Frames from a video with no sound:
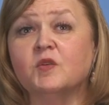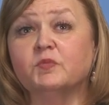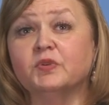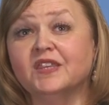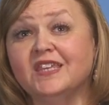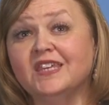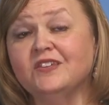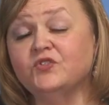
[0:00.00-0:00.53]

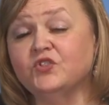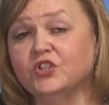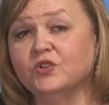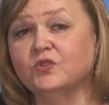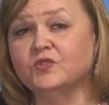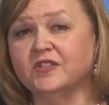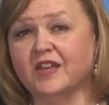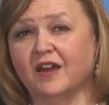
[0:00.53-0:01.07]
Please
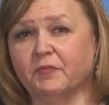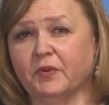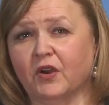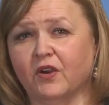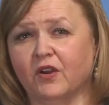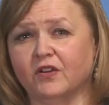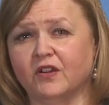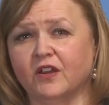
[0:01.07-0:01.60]
use that
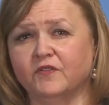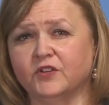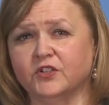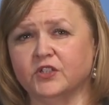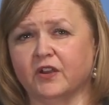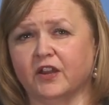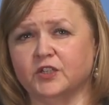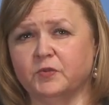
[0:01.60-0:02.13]
part of your
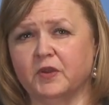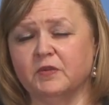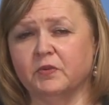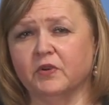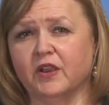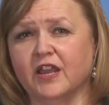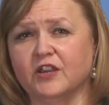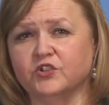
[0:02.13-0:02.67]
scratch
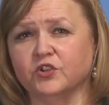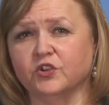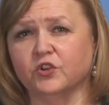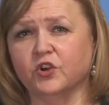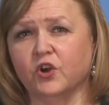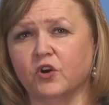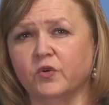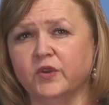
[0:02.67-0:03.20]
paper as you're
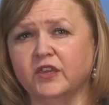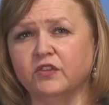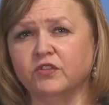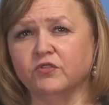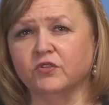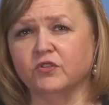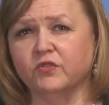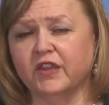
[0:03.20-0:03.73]
going
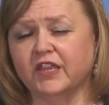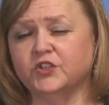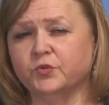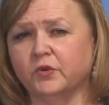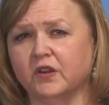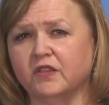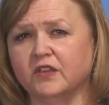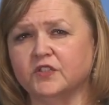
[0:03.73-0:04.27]
through each
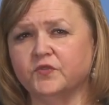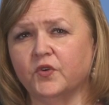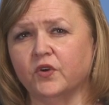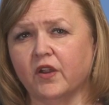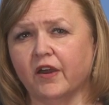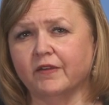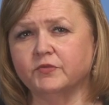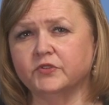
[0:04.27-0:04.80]
one of these
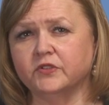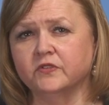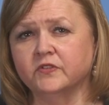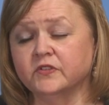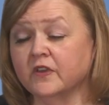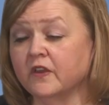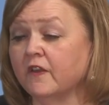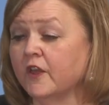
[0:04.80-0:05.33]
four
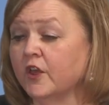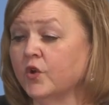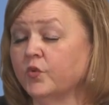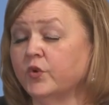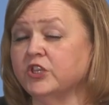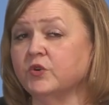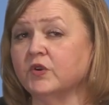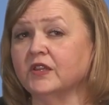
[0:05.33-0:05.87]
options.
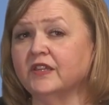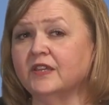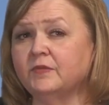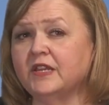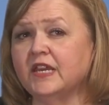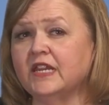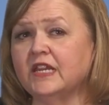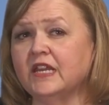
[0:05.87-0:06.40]
When you
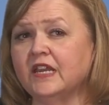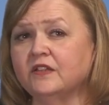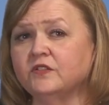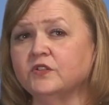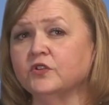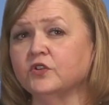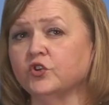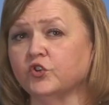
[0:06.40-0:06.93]
eliminate an
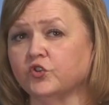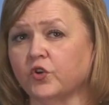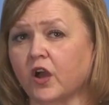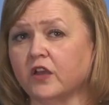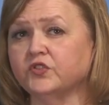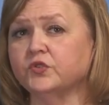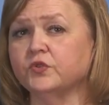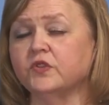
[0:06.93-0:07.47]
answer,
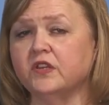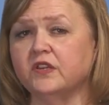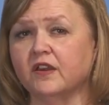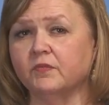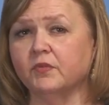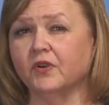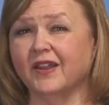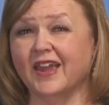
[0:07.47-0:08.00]
cross through the
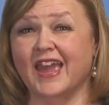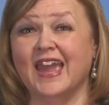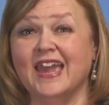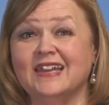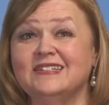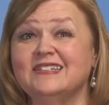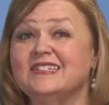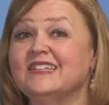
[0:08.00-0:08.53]
number
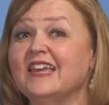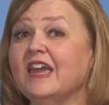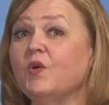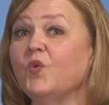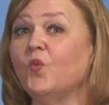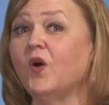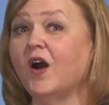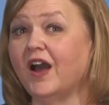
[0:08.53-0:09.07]
and say
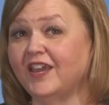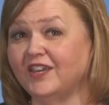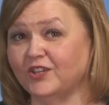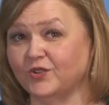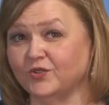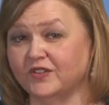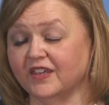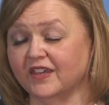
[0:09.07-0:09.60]
why
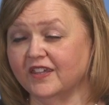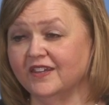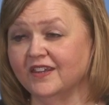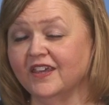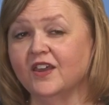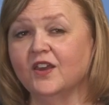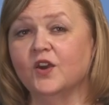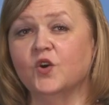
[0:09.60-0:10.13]
you did.
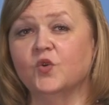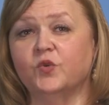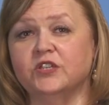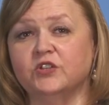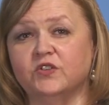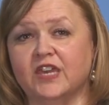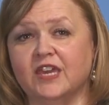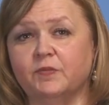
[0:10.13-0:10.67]
When
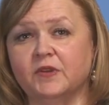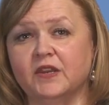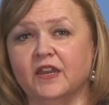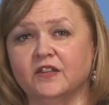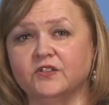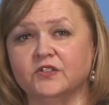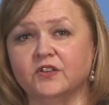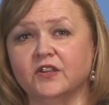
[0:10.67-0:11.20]
you keep an
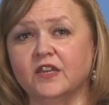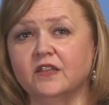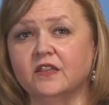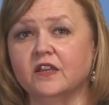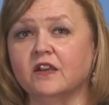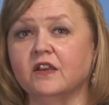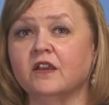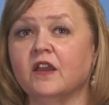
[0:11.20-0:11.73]
answer in
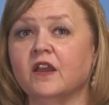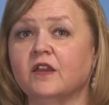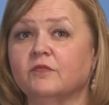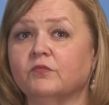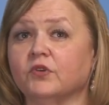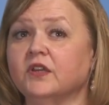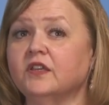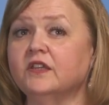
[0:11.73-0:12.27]
there,
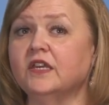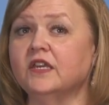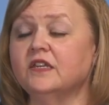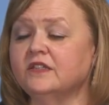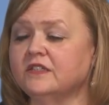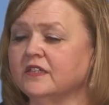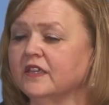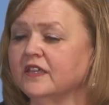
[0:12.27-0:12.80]

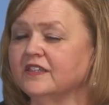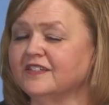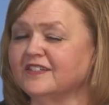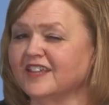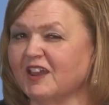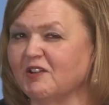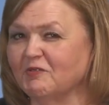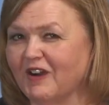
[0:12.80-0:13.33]
brilliant,
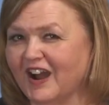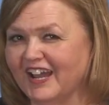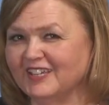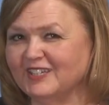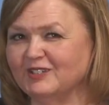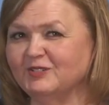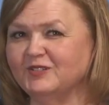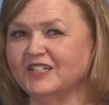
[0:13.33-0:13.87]
say why
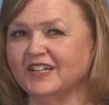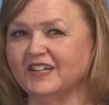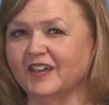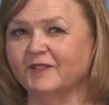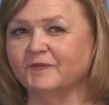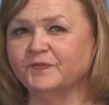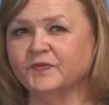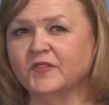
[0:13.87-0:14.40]
you did
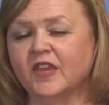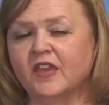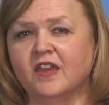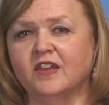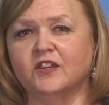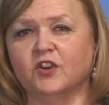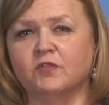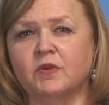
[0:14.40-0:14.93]
it.
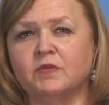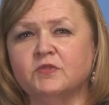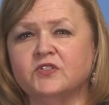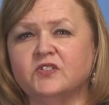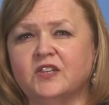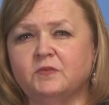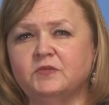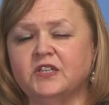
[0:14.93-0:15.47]
Now remember,
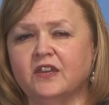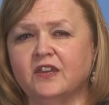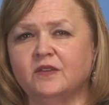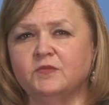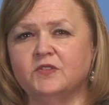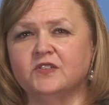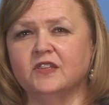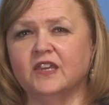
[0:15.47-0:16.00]

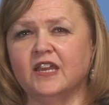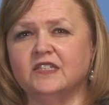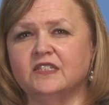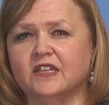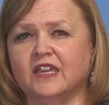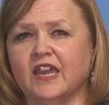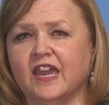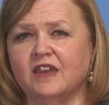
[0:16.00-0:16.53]
sometimes it's
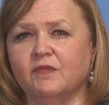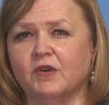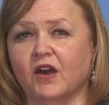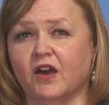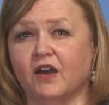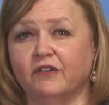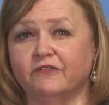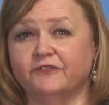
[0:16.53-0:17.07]
a game
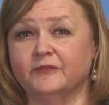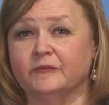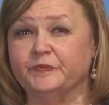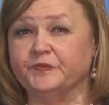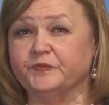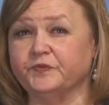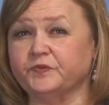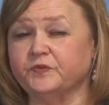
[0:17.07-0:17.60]
of
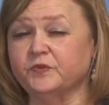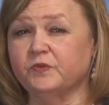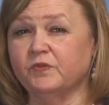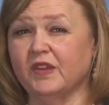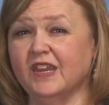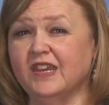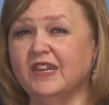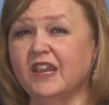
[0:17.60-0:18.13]

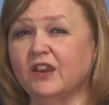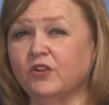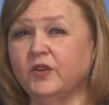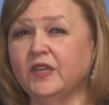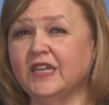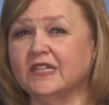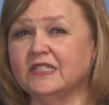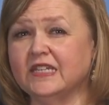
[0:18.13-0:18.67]

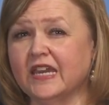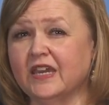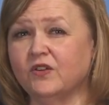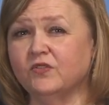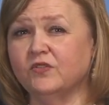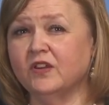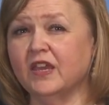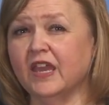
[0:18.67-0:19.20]
narrowing it
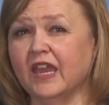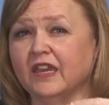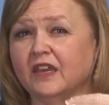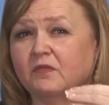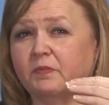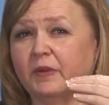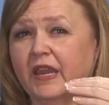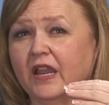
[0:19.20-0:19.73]
down and
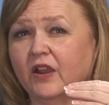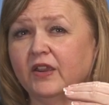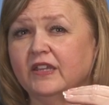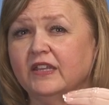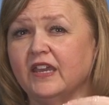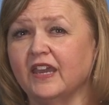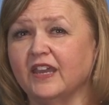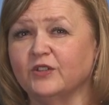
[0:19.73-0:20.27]
comparing
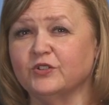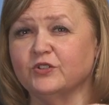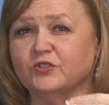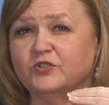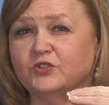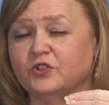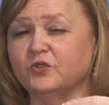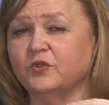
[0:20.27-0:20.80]
the
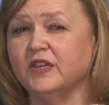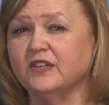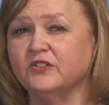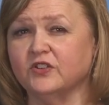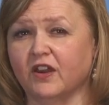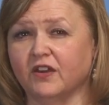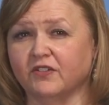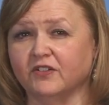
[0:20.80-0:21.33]
answers to each
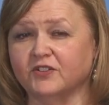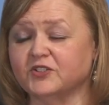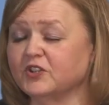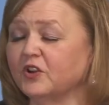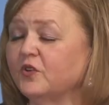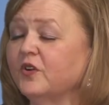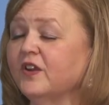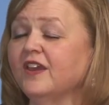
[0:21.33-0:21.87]
other.
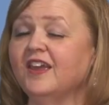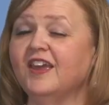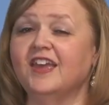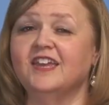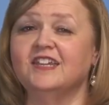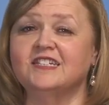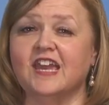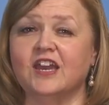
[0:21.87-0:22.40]
So
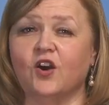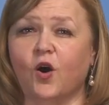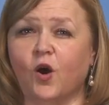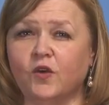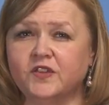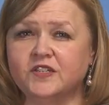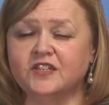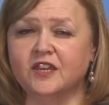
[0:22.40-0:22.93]
Take
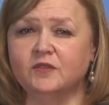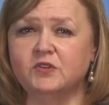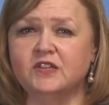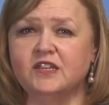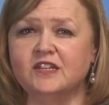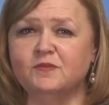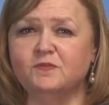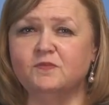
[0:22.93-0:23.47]
all the time you
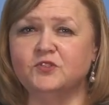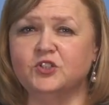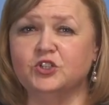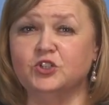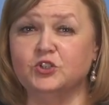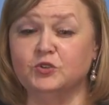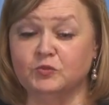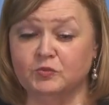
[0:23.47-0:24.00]
need to, to
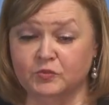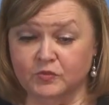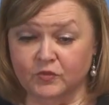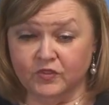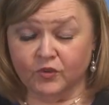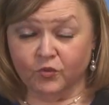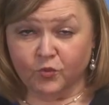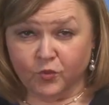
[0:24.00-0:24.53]
do
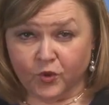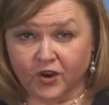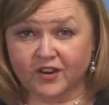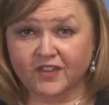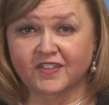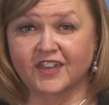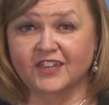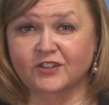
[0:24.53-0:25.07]
the
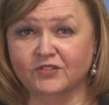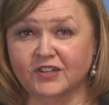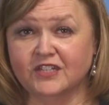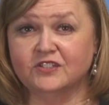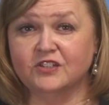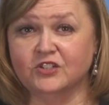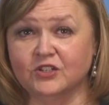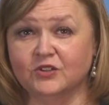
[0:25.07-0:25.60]
work that you
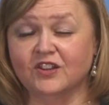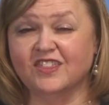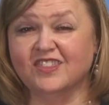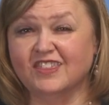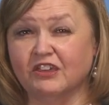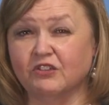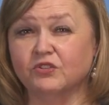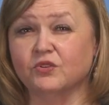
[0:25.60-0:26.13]
need to do to
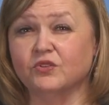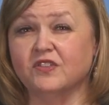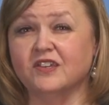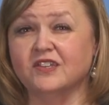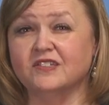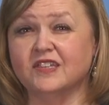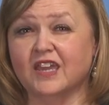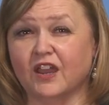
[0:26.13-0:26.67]
think through
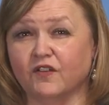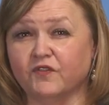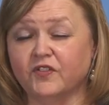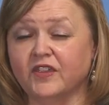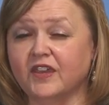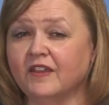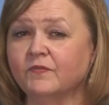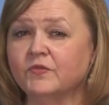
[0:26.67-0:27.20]
these
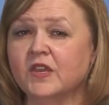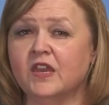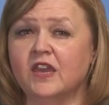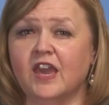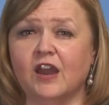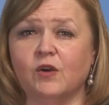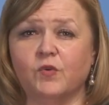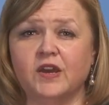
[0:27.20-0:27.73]
carefully
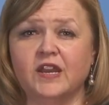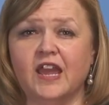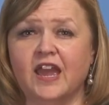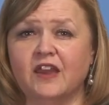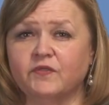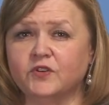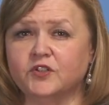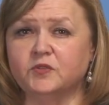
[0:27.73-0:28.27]
at
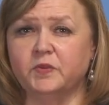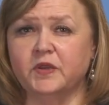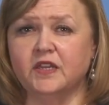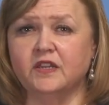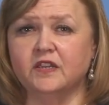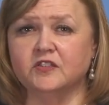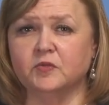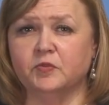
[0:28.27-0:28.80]
whatever
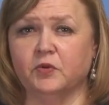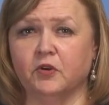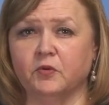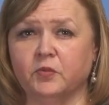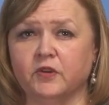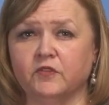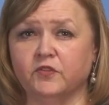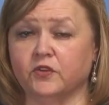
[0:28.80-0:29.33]
speed is
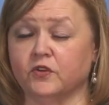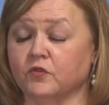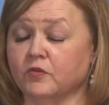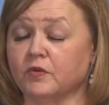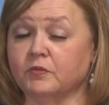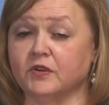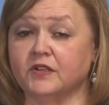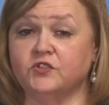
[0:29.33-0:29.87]
appropriate for you.
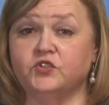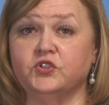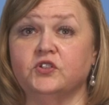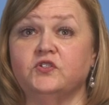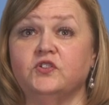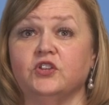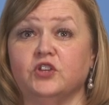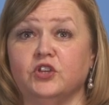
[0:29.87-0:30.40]
Remember, it's
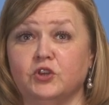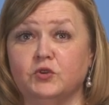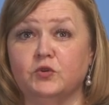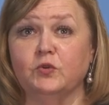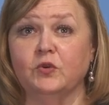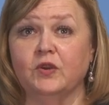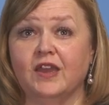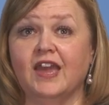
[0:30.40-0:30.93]
just
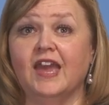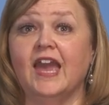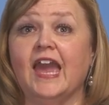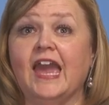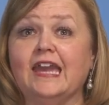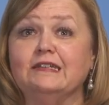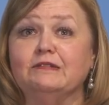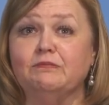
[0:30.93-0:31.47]
you
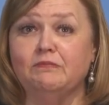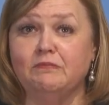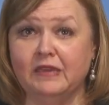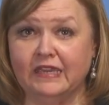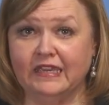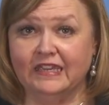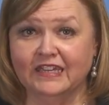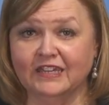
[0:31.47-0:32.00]
and
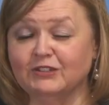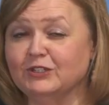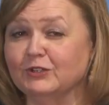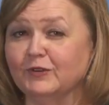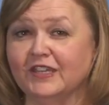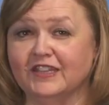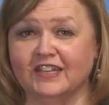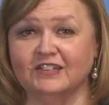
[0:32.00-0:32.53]
me
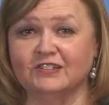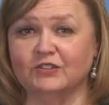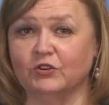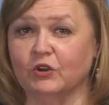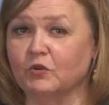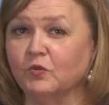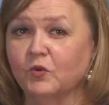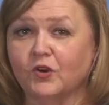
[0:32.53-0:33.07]
doing this. So
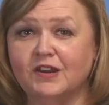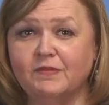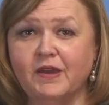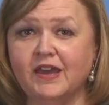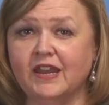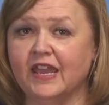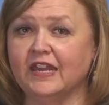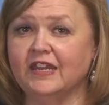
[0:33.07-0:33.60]
don't worry
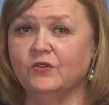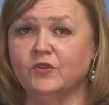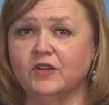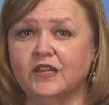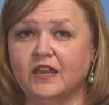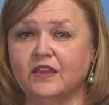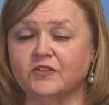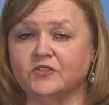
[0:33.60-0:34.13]
about
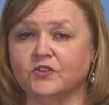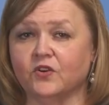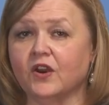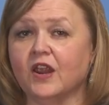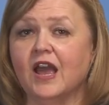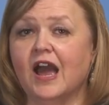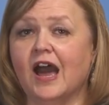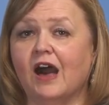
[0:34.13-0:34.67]
anyone else or
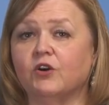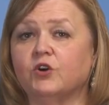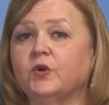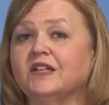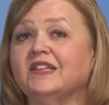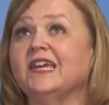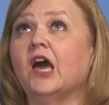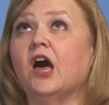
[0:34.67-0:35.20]
how
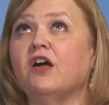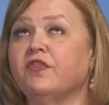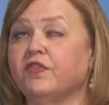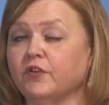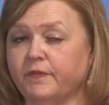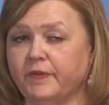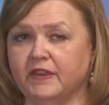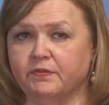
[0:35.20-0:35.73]
quickly
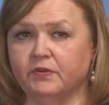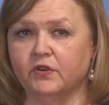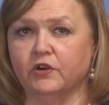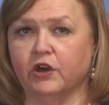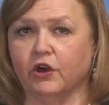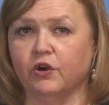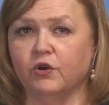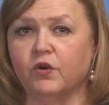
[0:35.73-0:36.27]
other people
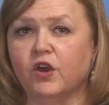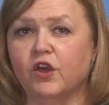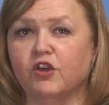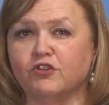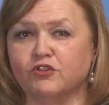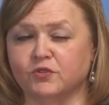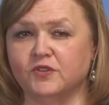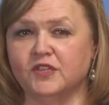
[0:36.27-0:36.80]
go
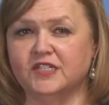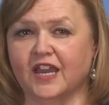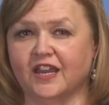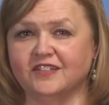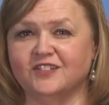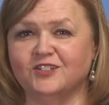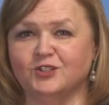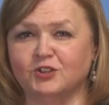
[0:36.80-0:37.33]
through the test.